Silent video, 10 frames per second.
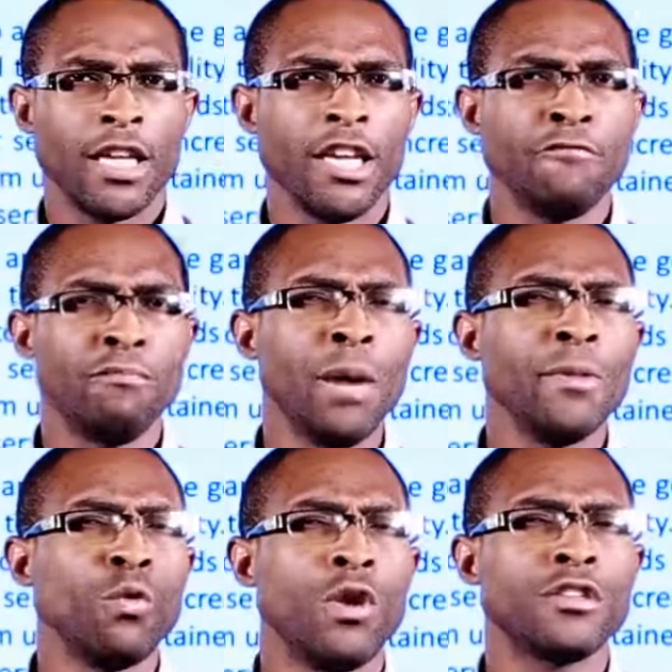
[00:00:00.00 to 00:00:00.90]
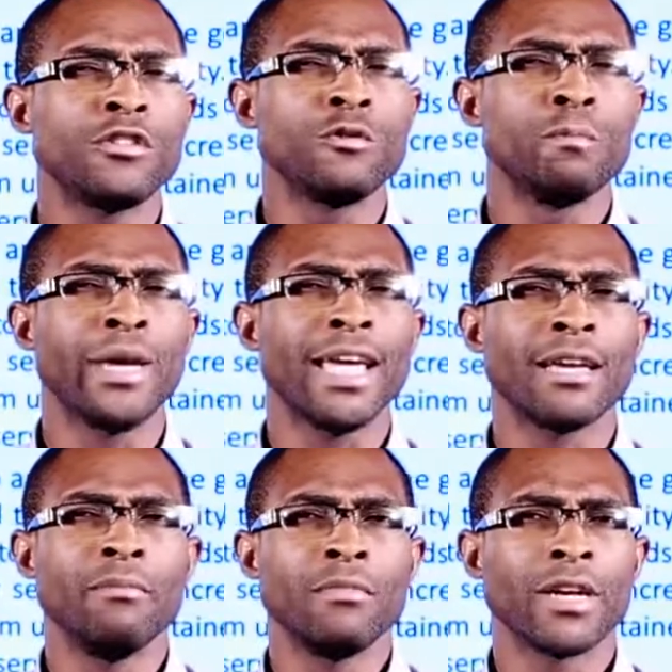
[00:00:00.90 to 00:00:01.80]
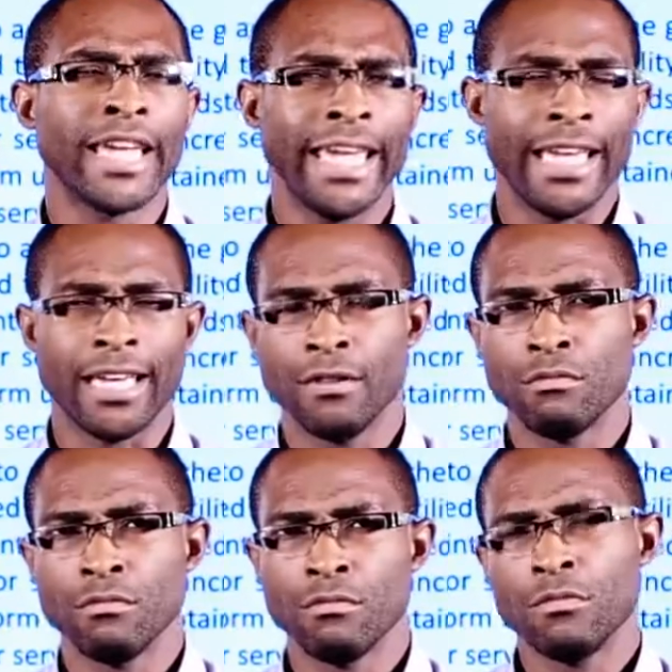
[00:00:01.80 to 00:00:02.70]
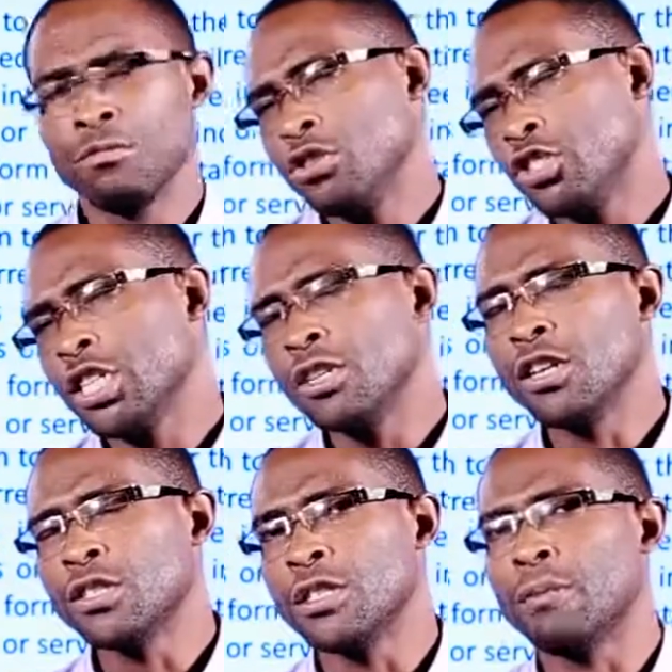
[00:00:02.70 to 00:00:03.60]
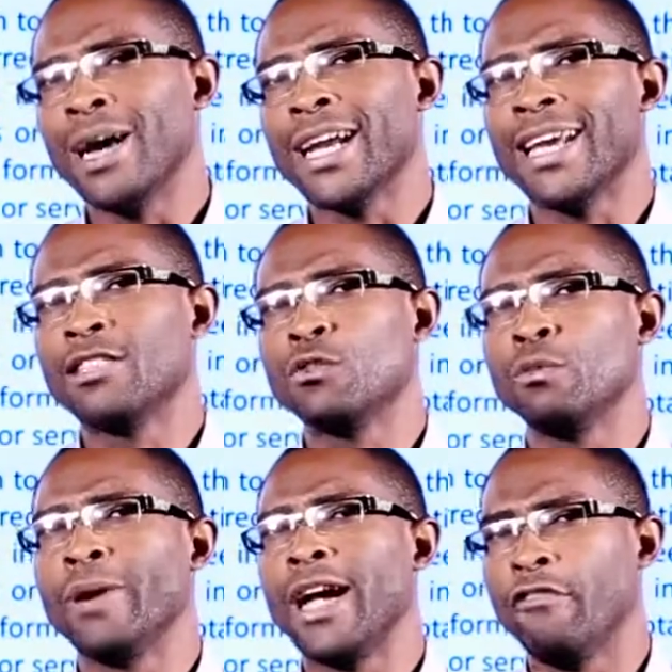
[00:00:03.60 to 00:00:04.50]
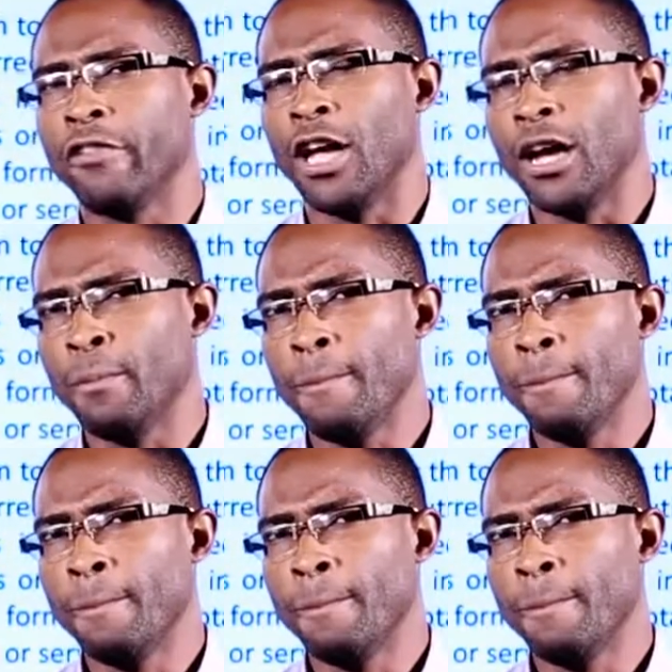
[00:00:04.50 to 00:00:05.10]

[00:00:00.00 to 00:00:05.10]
If mommy wants to bake cake, she goes to the market to buy flour.